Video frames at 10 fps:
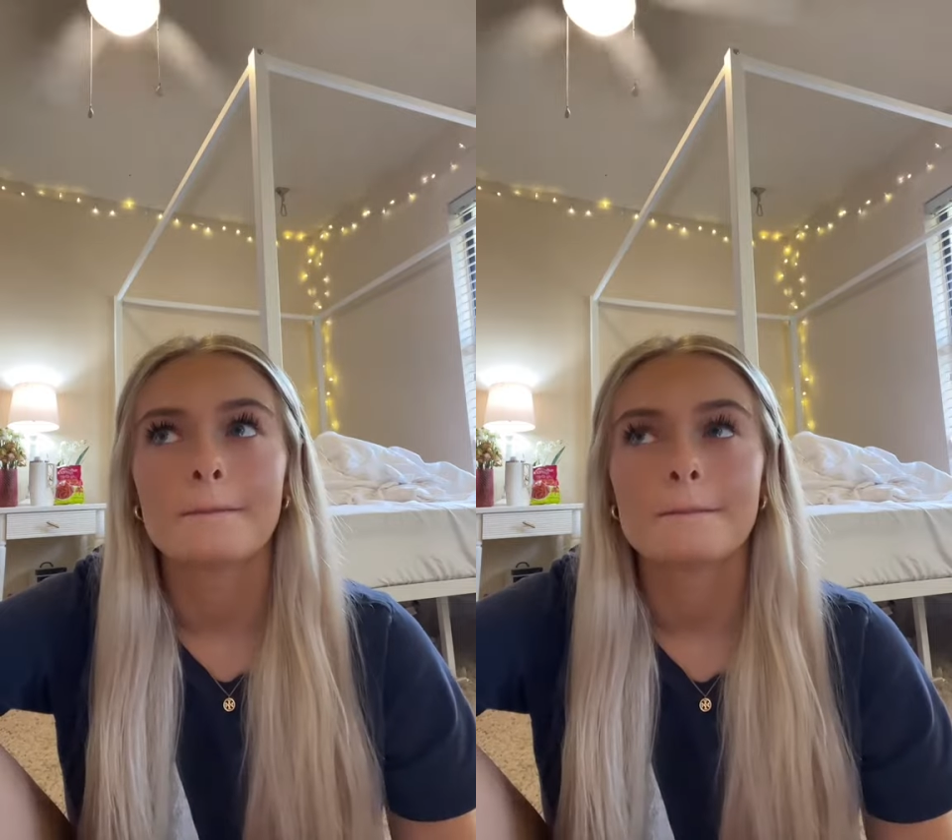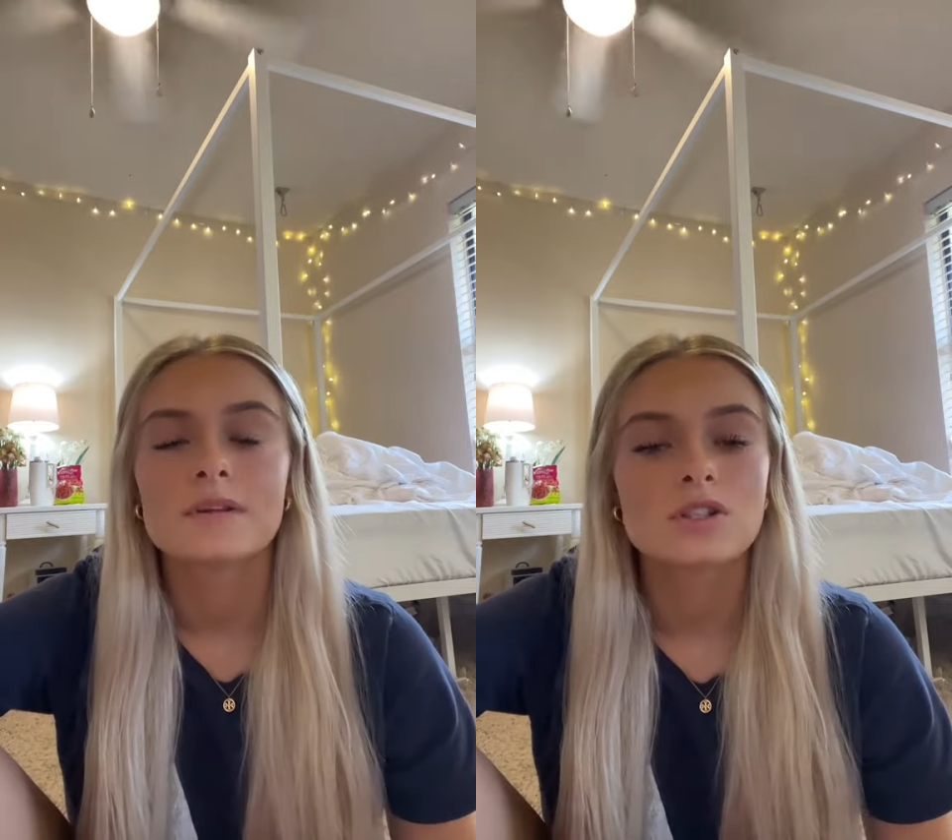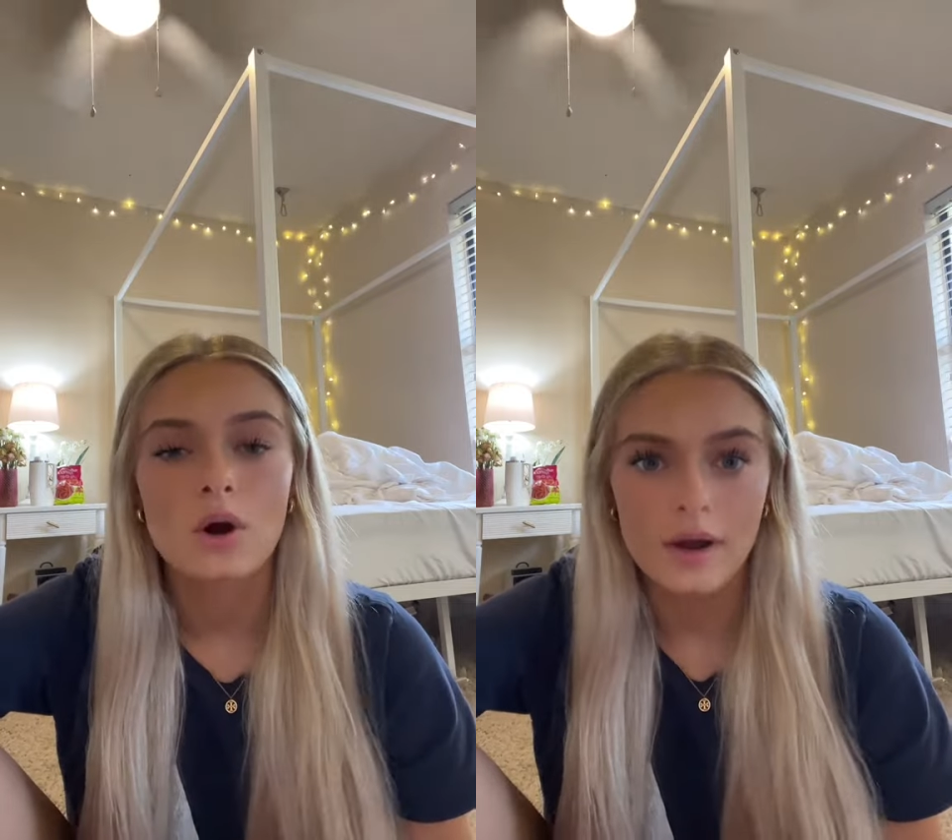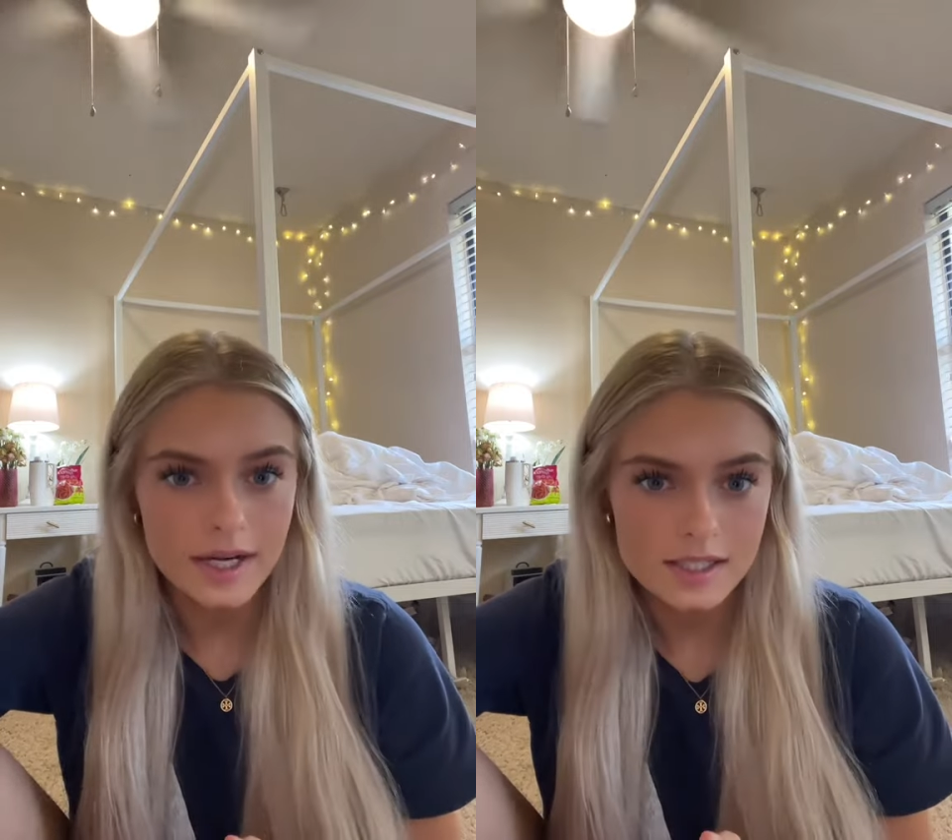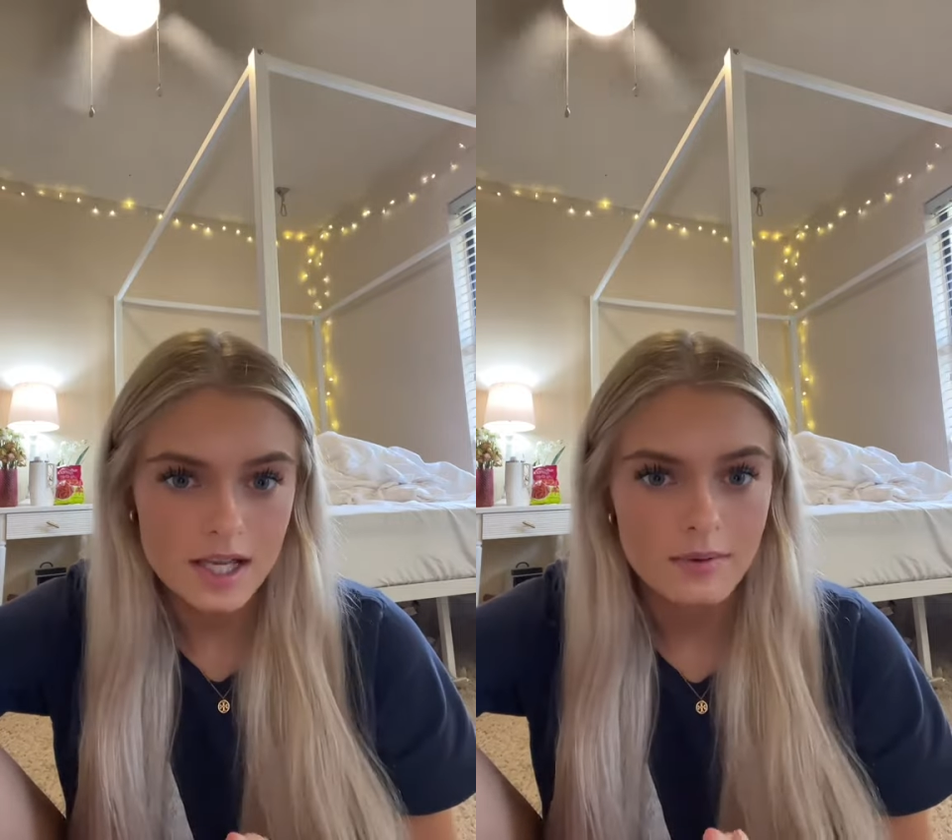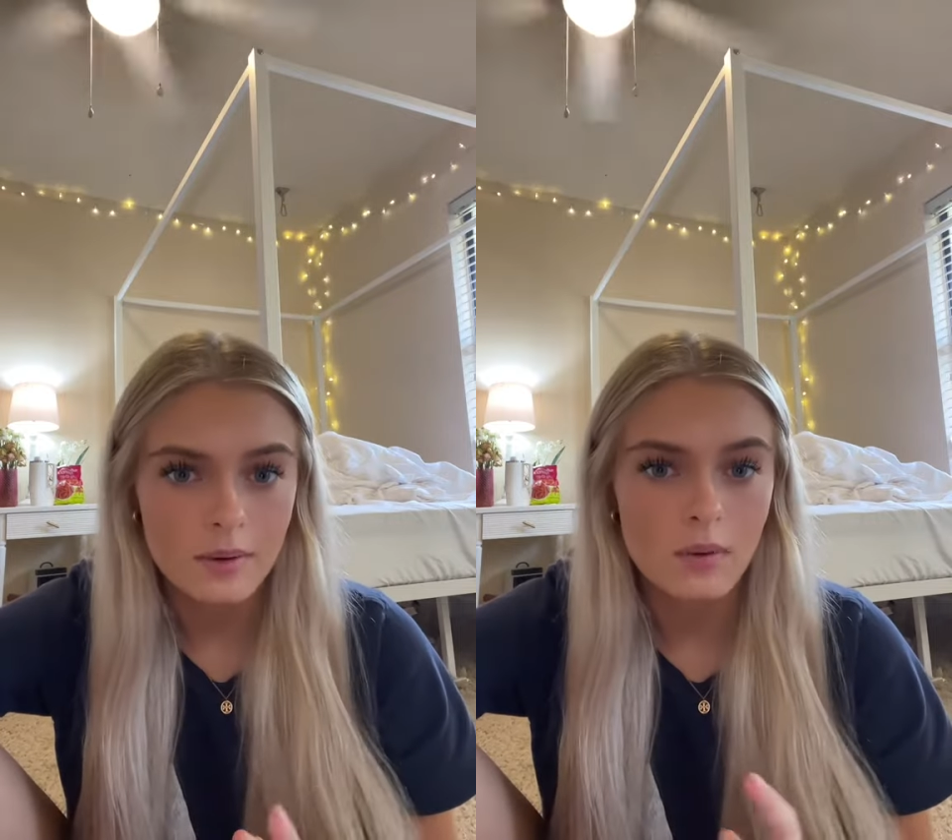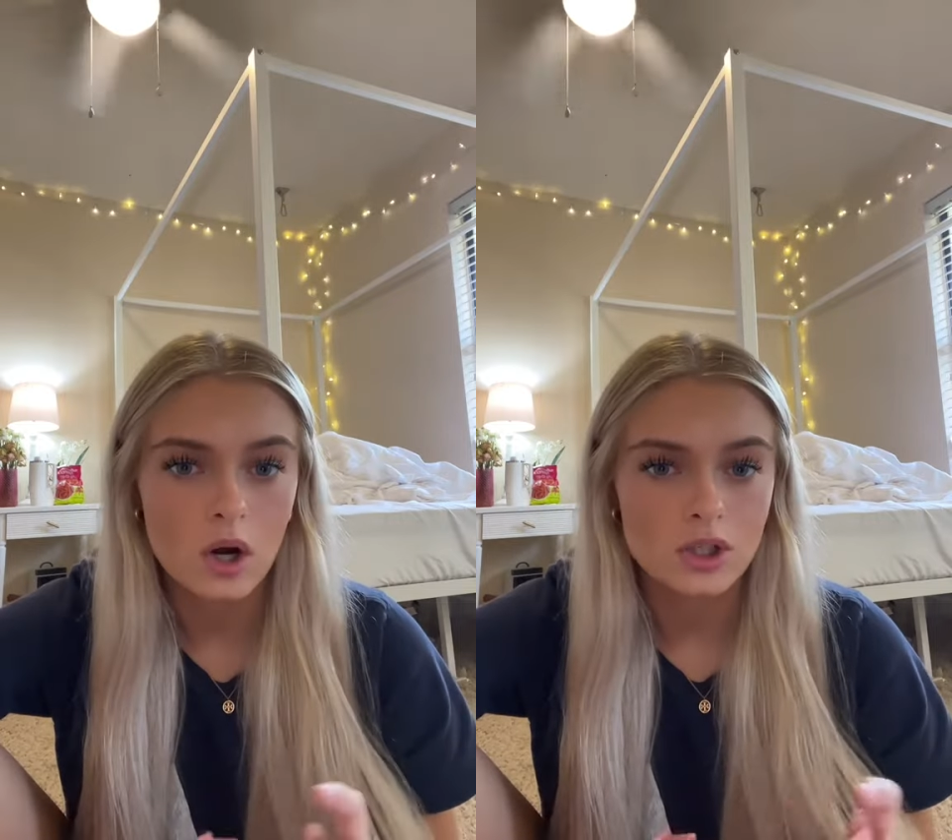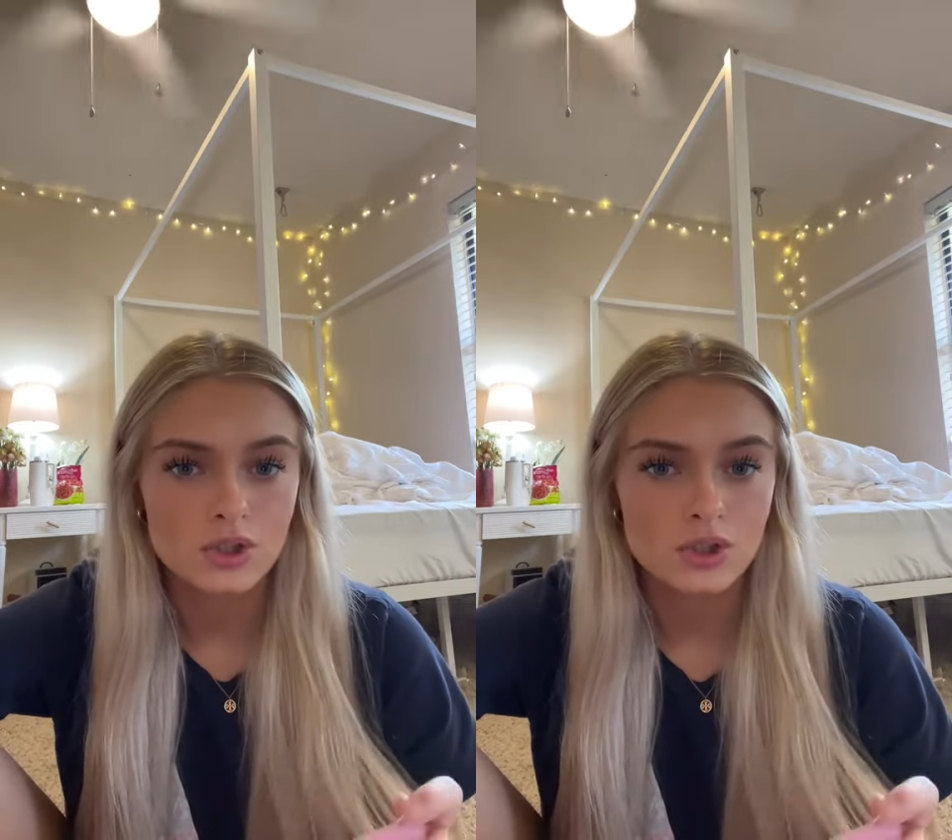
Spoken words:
So anytime I'm on a